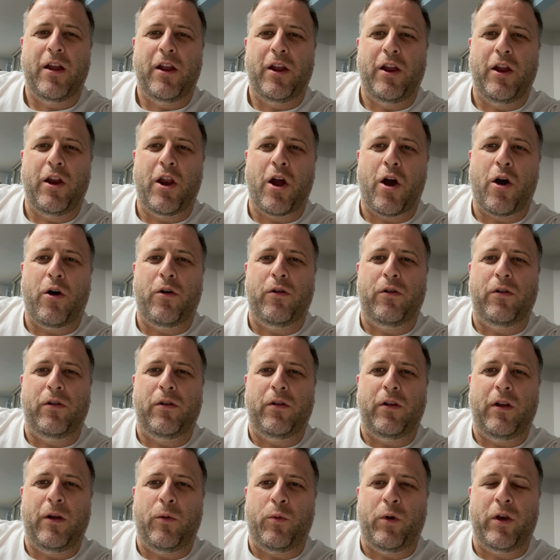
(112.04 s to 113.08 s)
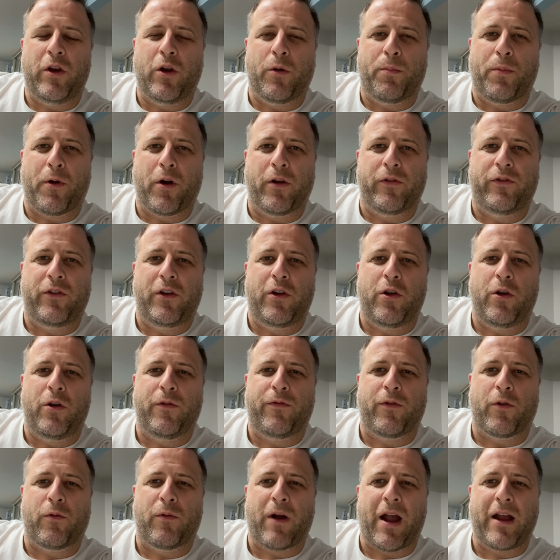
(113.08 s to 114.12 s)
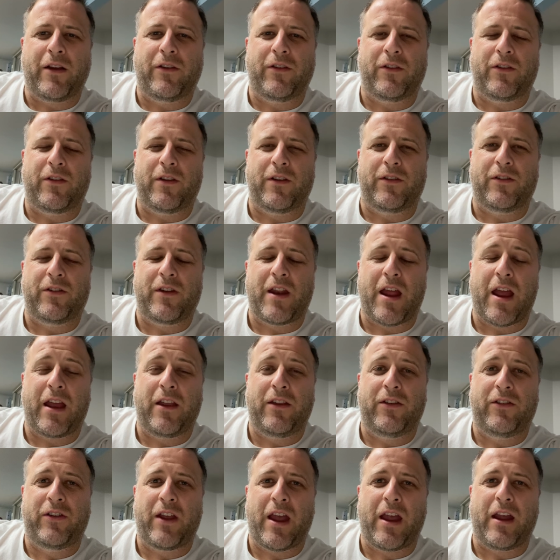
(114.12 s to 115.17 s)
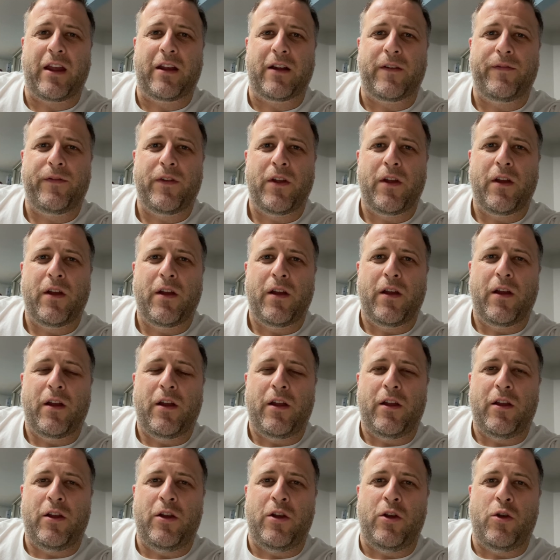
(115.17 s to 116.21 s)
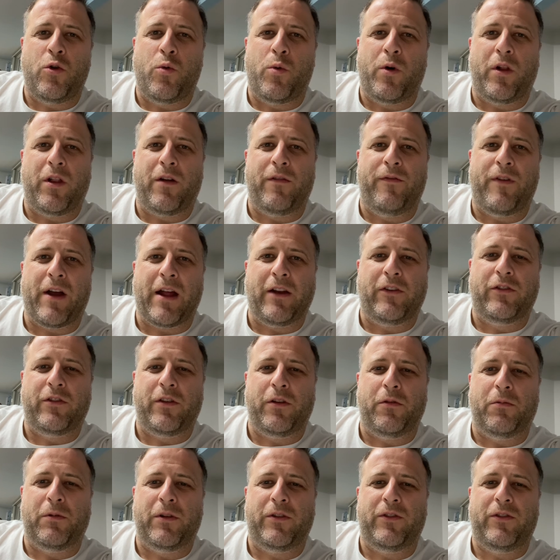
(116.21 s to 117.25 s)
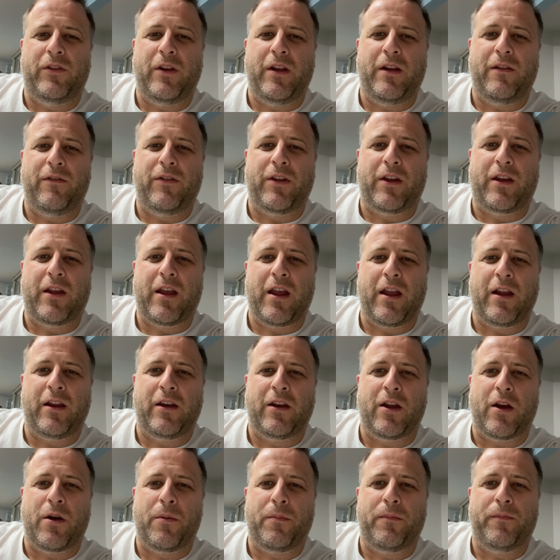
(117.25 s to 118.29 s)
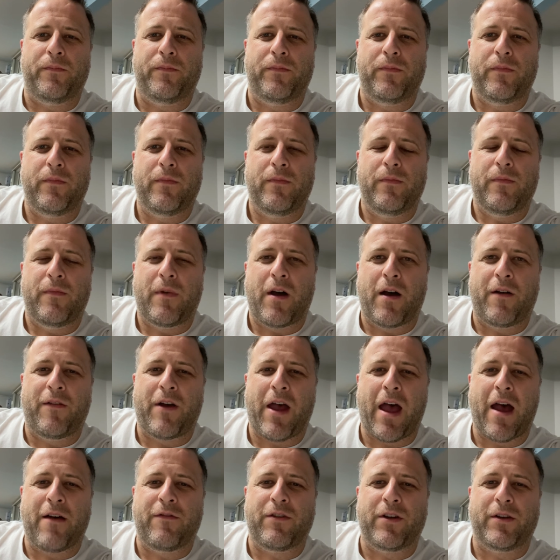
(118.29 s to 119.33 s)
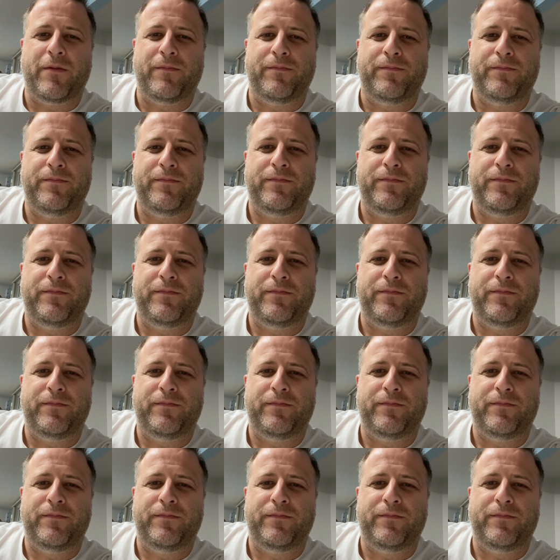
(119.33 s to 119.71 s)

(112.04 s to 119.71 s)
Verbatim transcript: You know, when you're persecuted for righteousness' sake, you will eventually receive the kingdom of heaven.